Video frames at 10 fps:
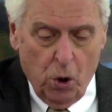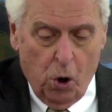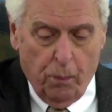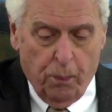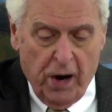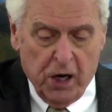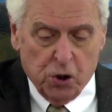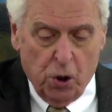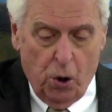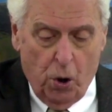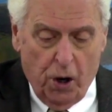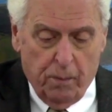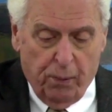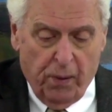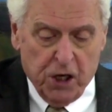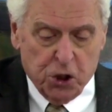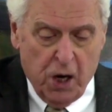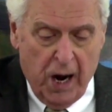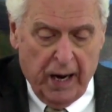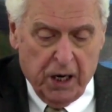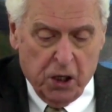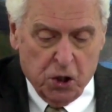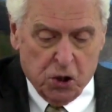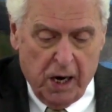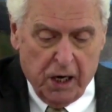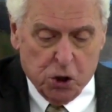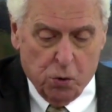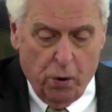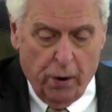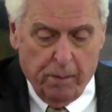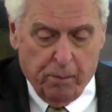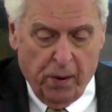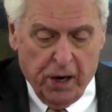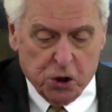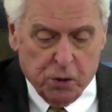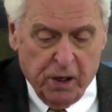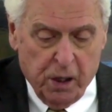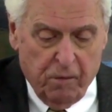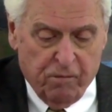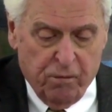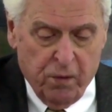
Oh, praise the Lord, praise God in his sanctuary, praise him in the